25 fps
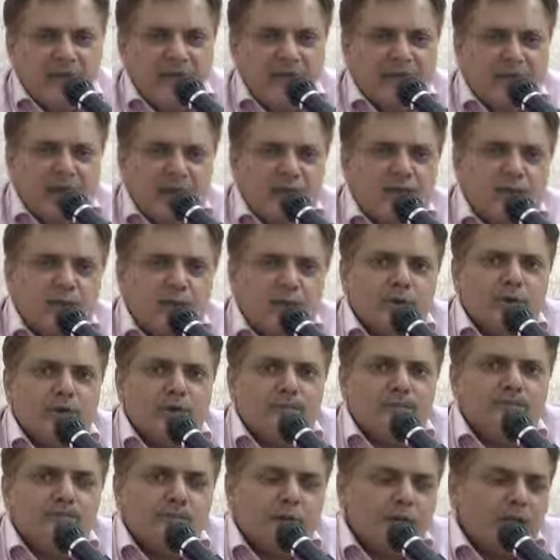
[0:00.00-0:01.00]
the cash
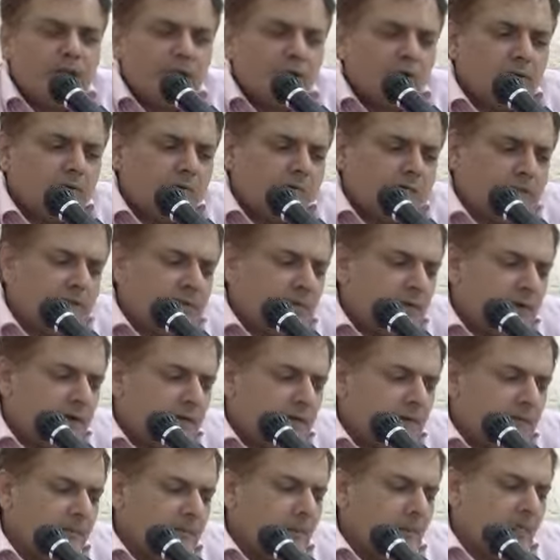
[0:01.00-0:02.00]
book cannot be
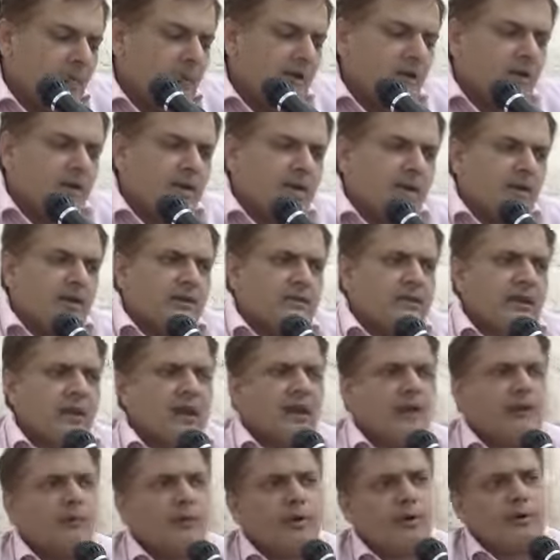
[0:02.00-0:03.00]
stolen.
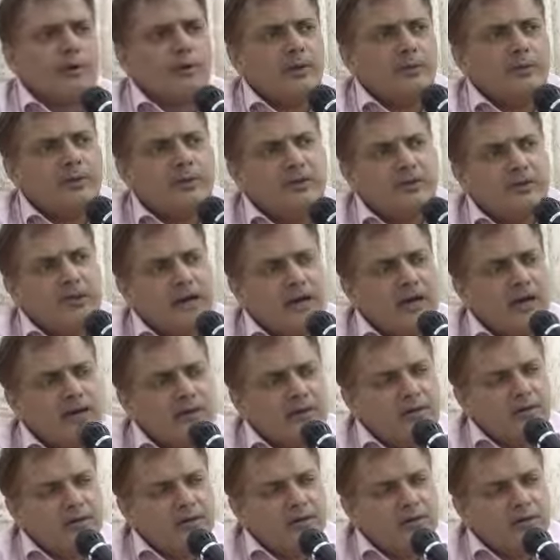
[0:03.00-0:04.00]
Second problem is
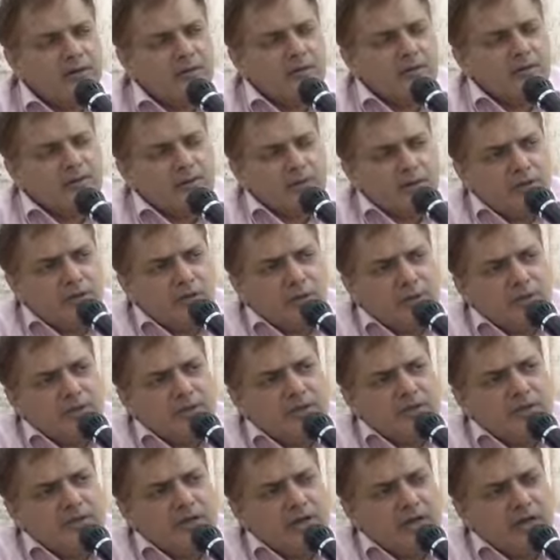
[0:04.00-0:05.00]
that with
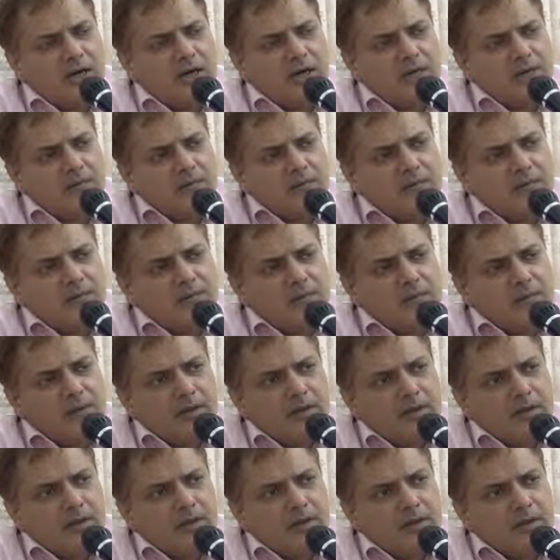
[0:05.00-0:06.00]
gold is that
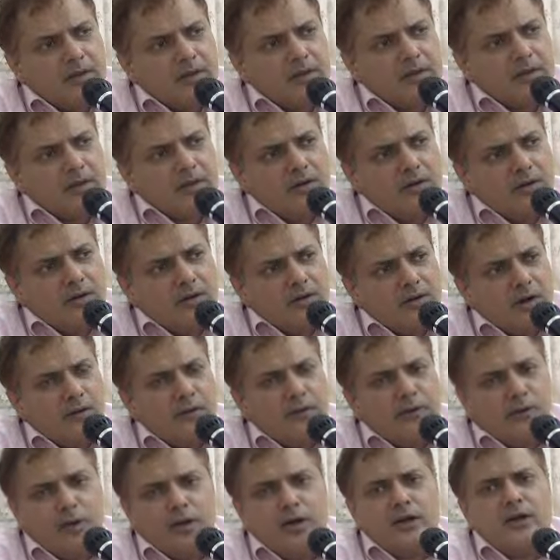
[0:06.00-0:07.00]

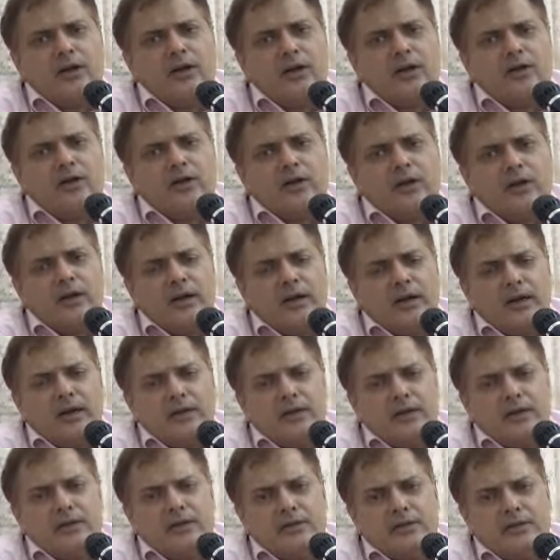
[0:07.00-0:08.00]
a foreign country
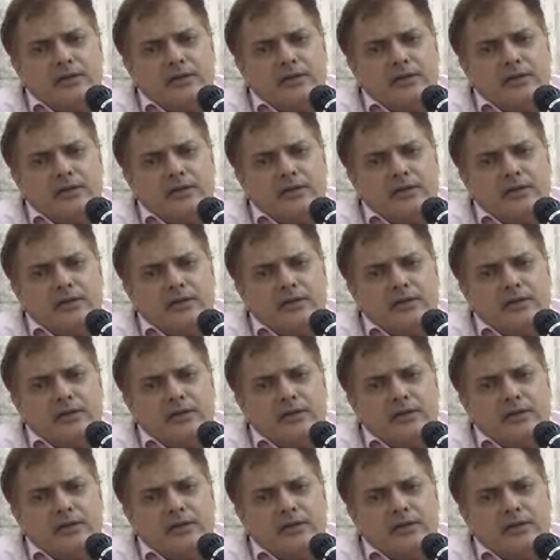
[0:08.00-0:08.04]
can